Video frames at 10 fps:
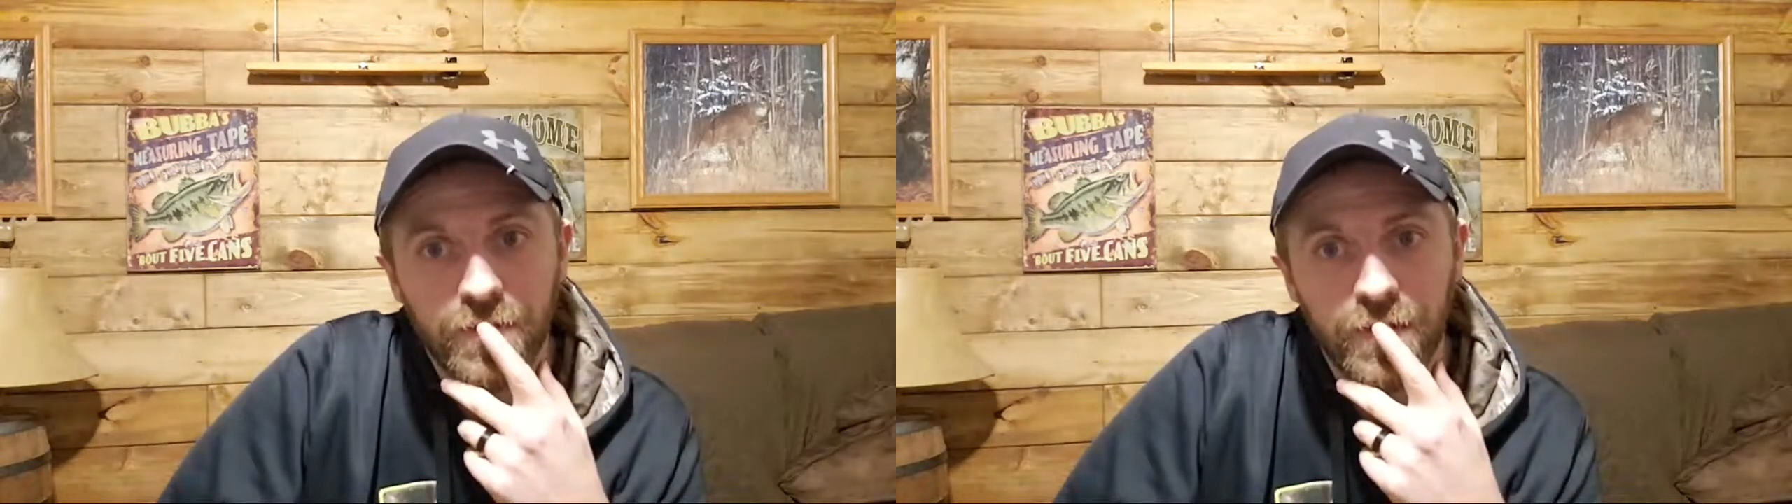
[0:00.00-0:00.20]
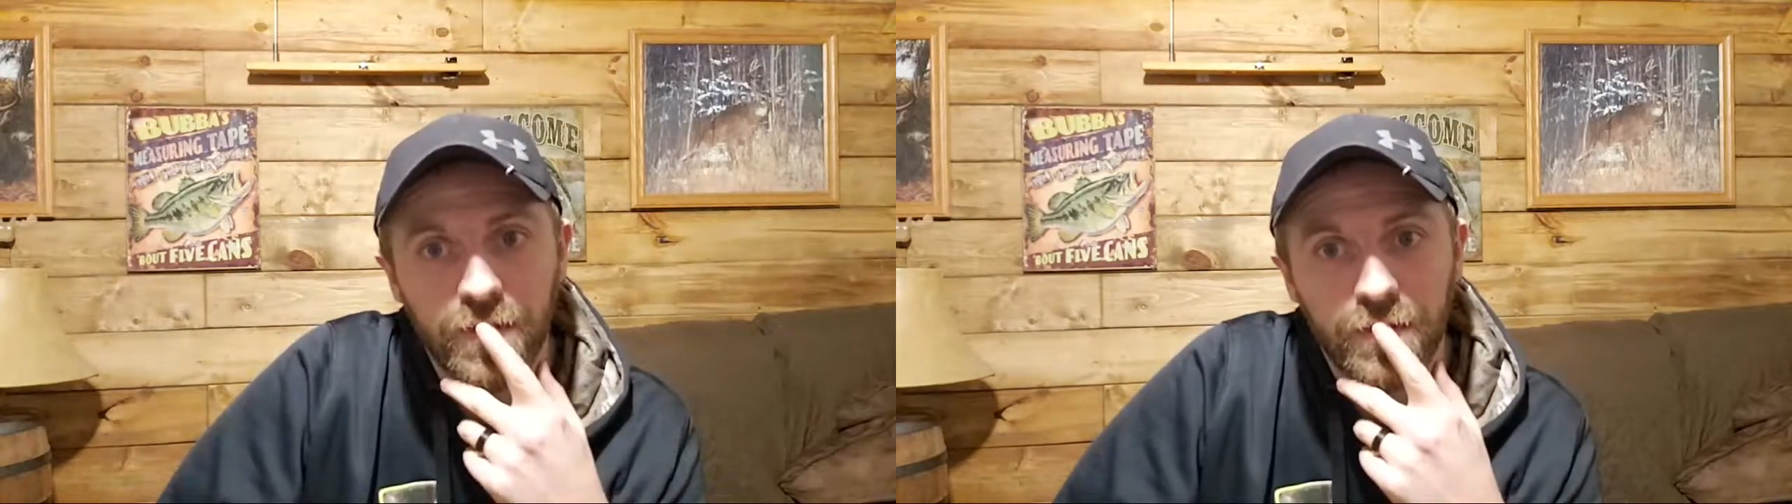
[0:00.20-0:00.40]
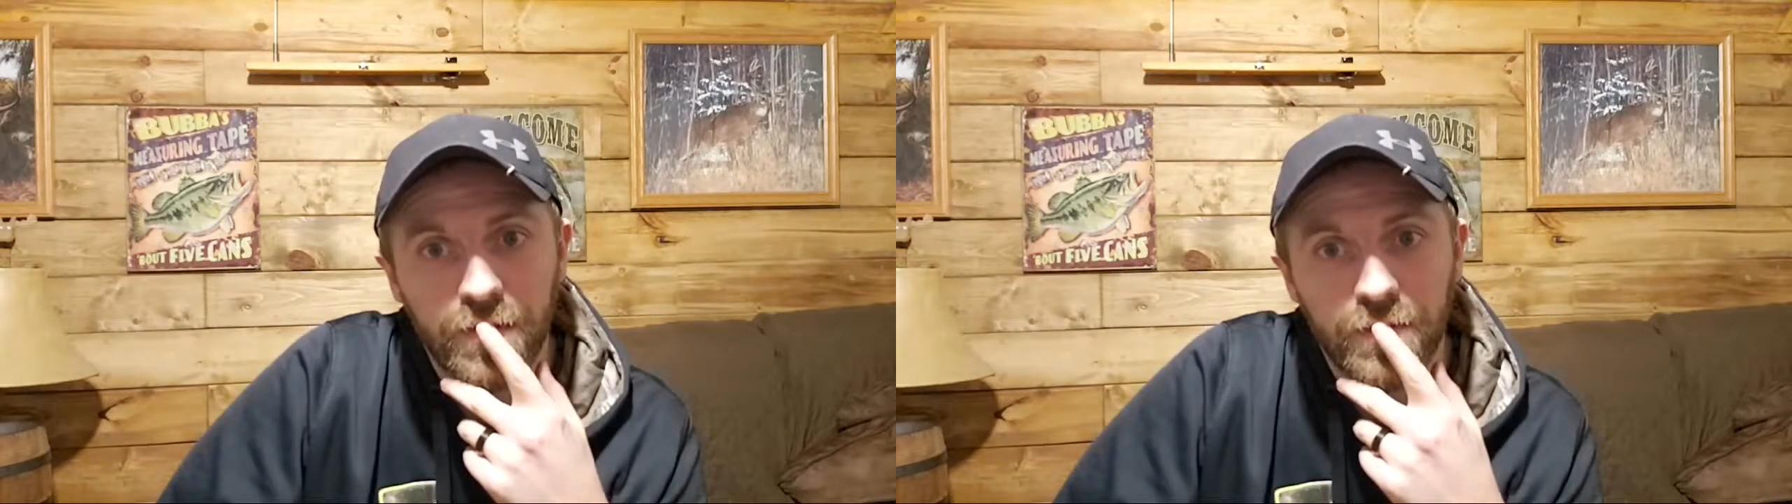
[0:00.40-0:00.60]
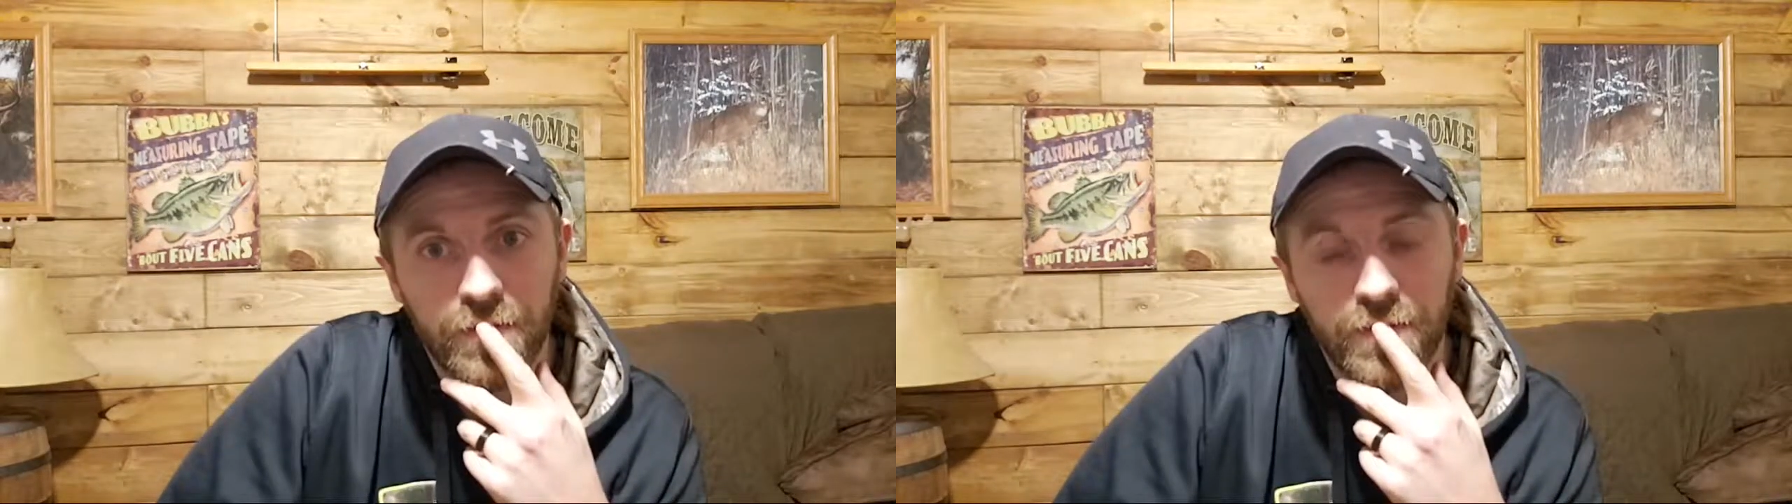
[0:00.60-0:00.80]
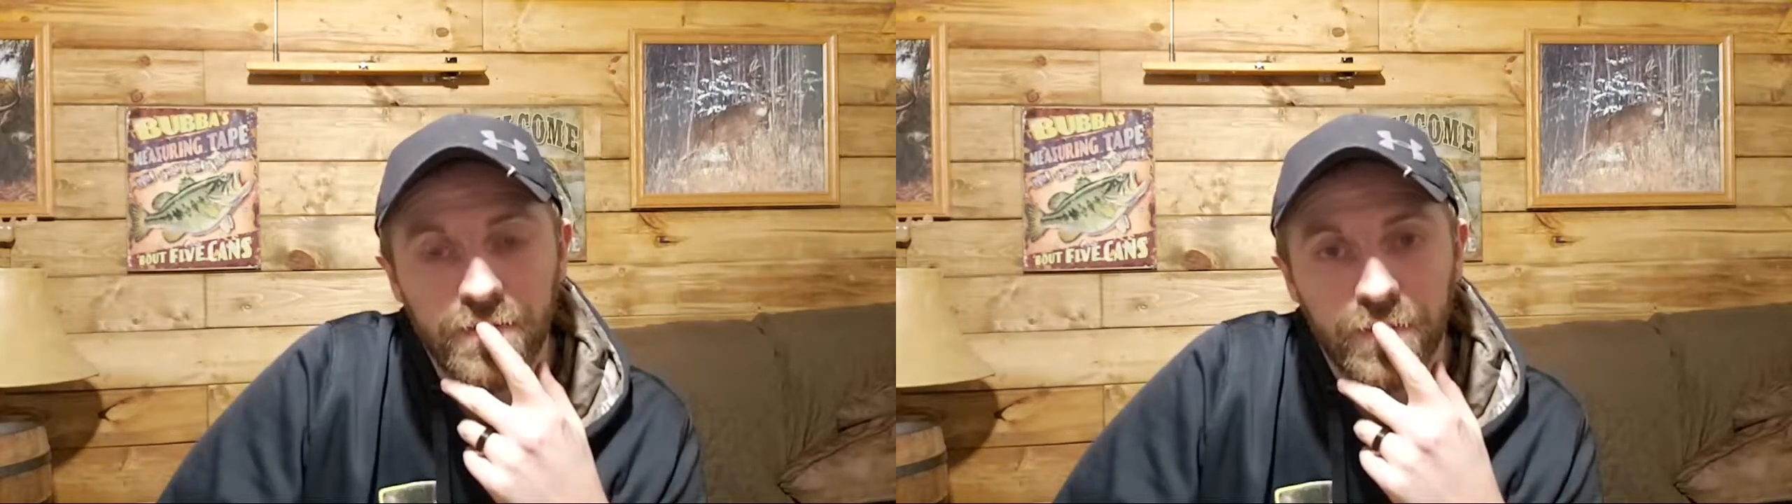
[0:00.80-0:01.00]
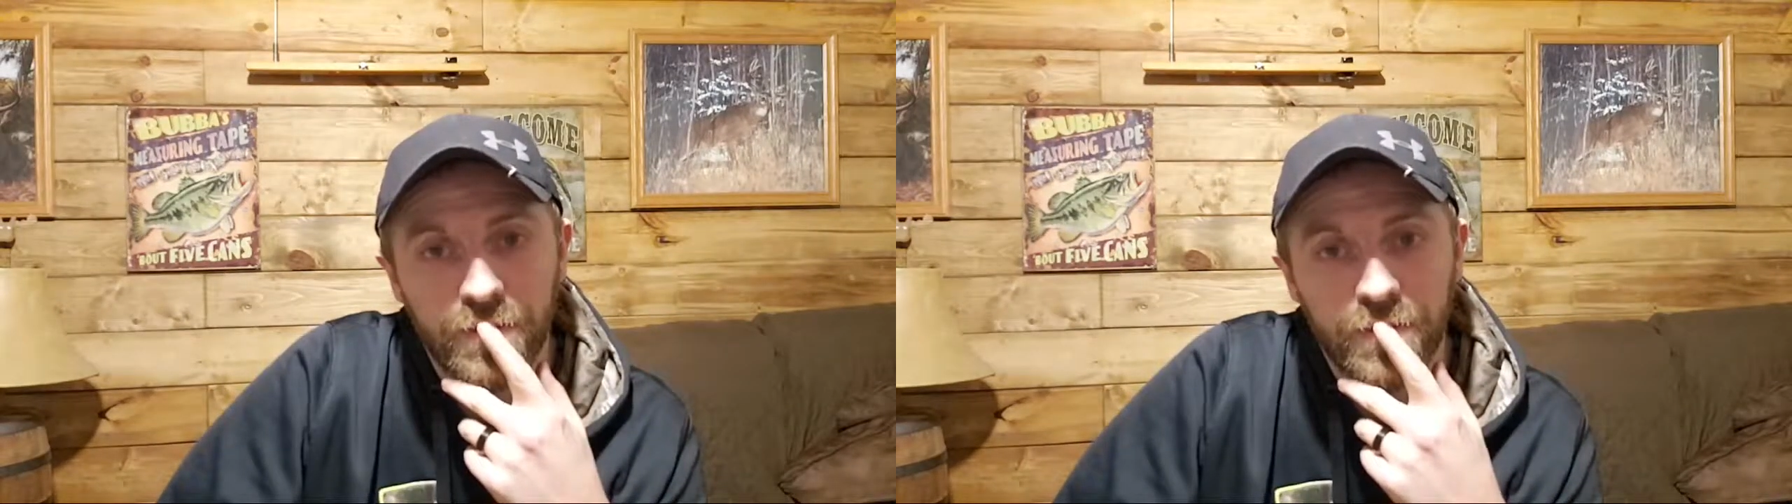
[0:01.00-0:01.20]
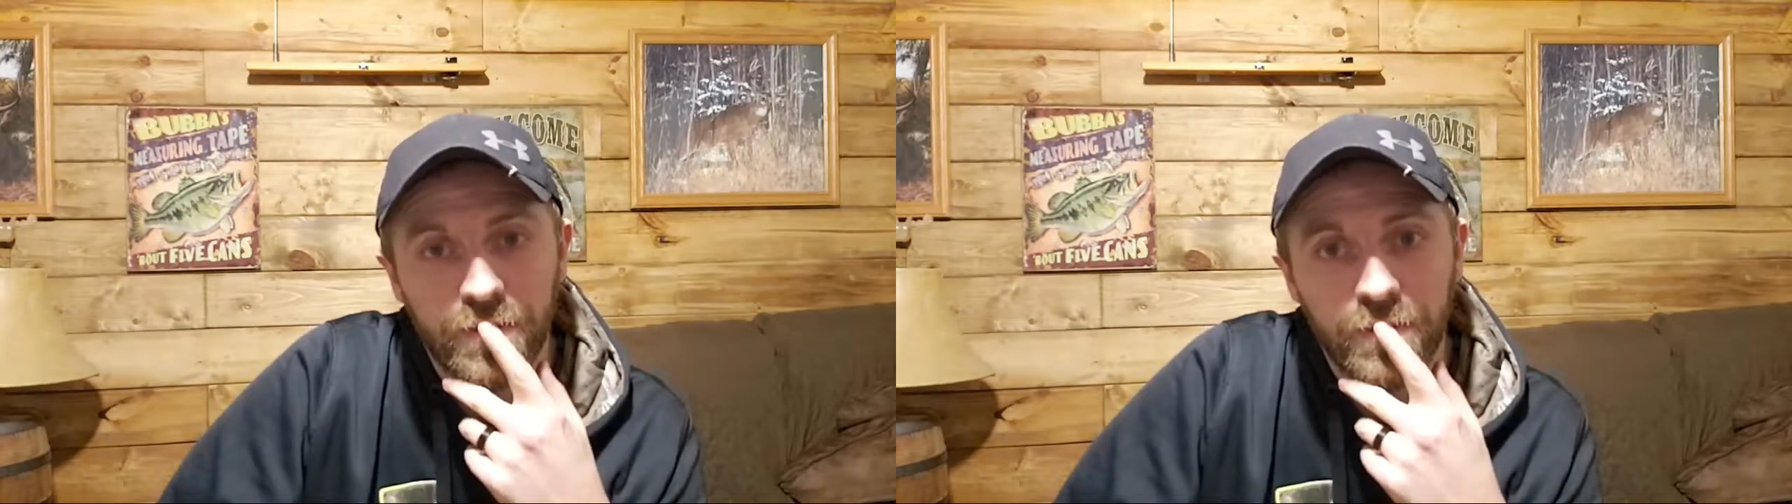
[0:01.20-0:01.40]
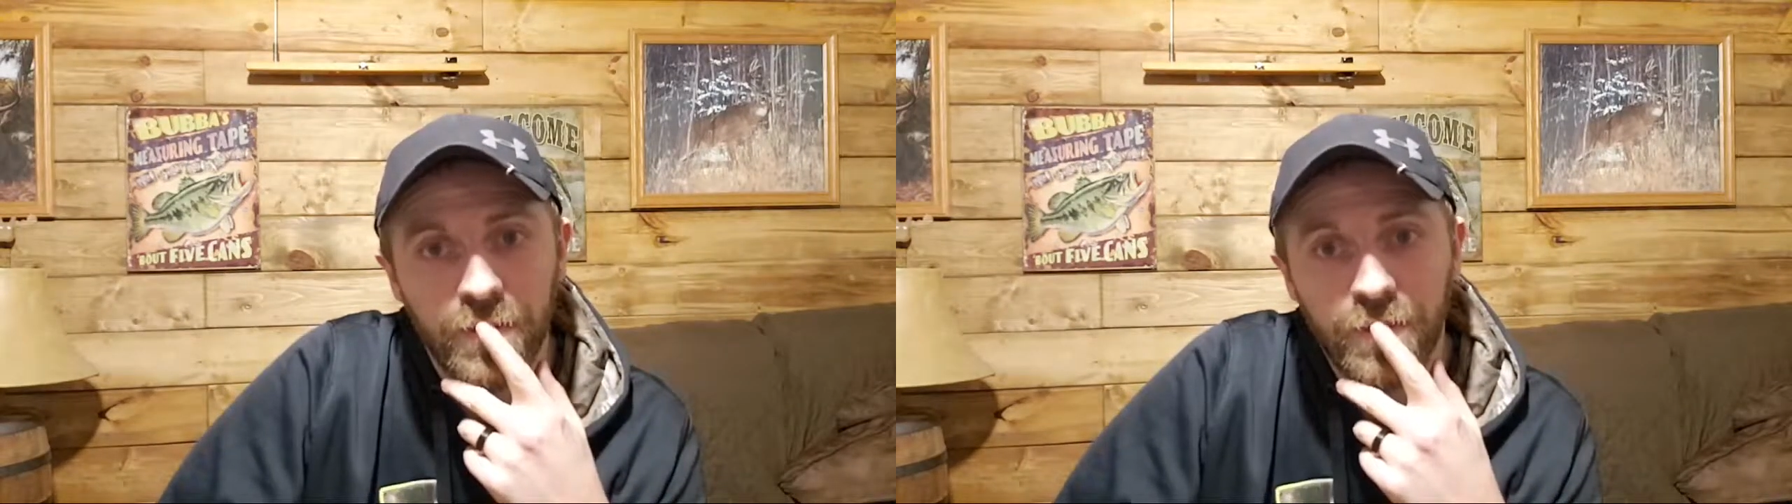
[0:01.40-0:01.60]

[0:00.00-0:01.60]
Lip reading: the highlight, and that's about it.